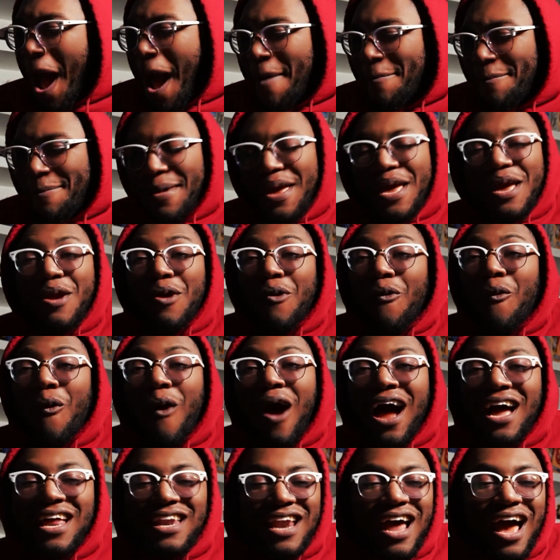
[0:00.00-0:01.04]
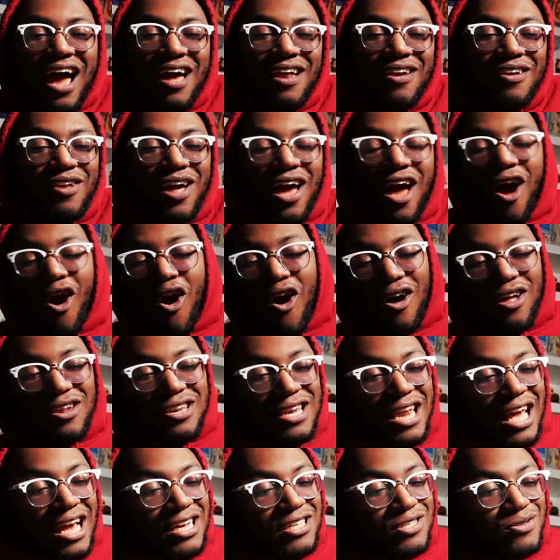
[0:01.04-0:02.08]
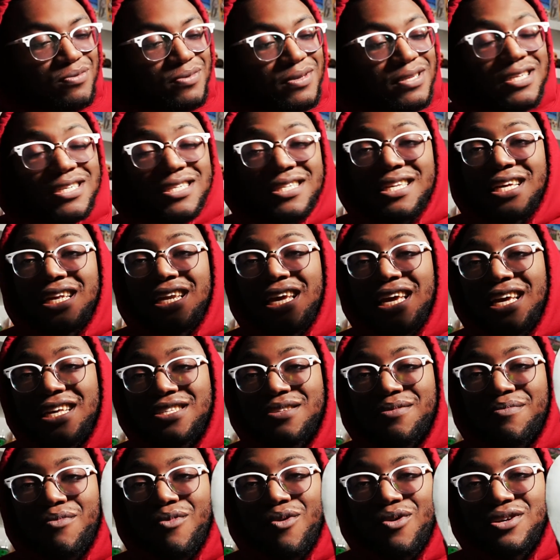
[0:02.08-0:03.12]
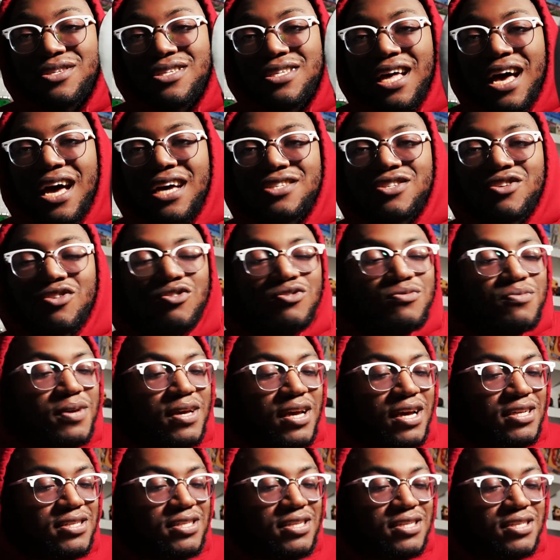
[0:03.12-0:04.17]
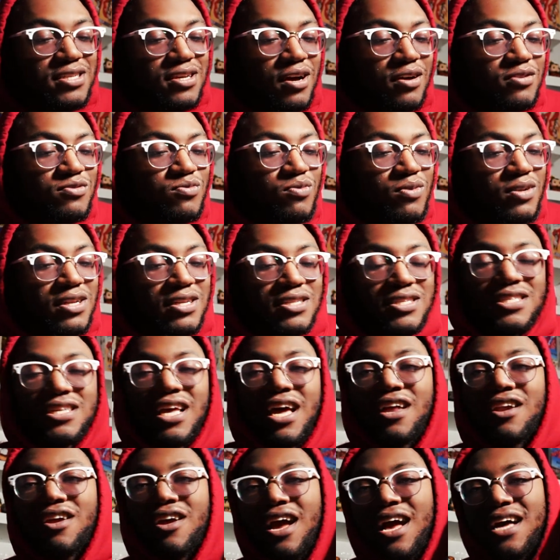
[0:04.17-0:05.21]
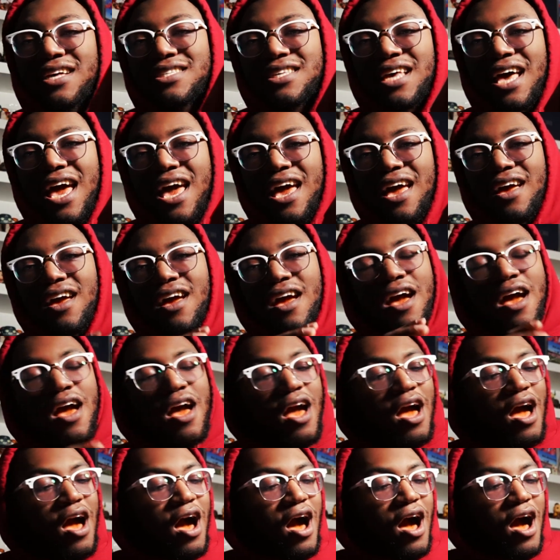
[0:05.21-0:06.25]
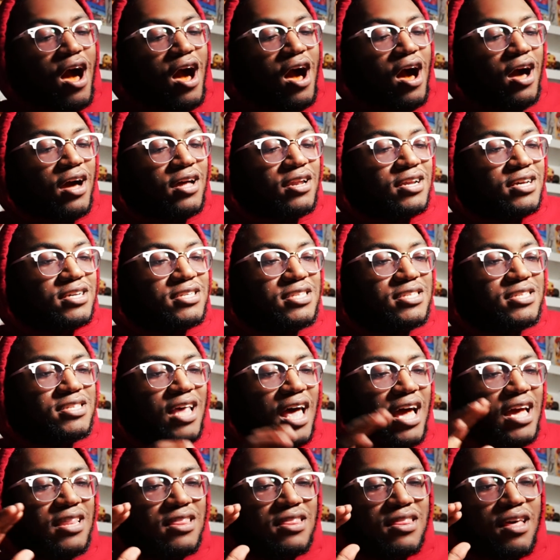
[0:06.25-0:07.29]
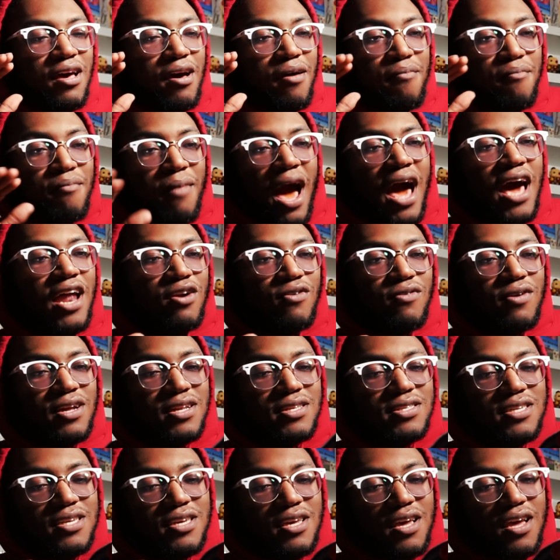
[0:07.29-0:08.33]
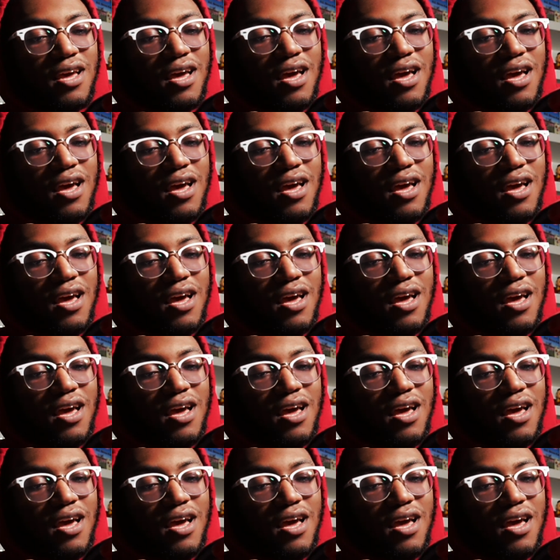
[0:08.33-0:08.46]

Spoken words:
I mean, why not? Next, we just need to get some more slide soles because this comes with the standard S8. This is like the moderate